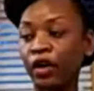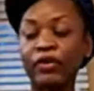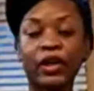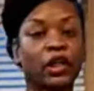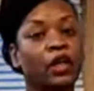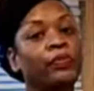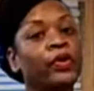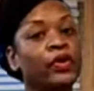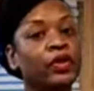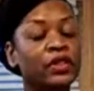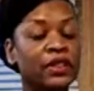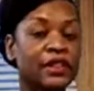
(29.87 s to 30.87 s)
over at the
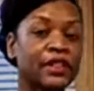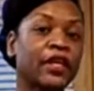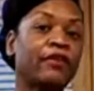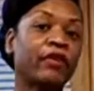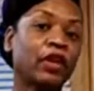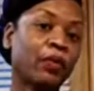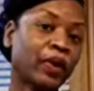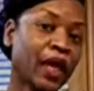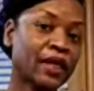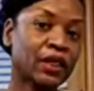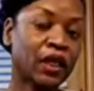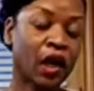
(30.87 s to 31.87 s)
computer just to see if anyone
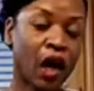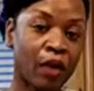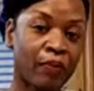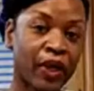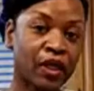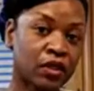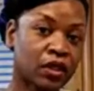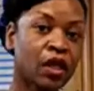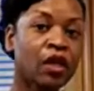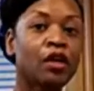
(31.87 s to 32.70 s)
has any comments,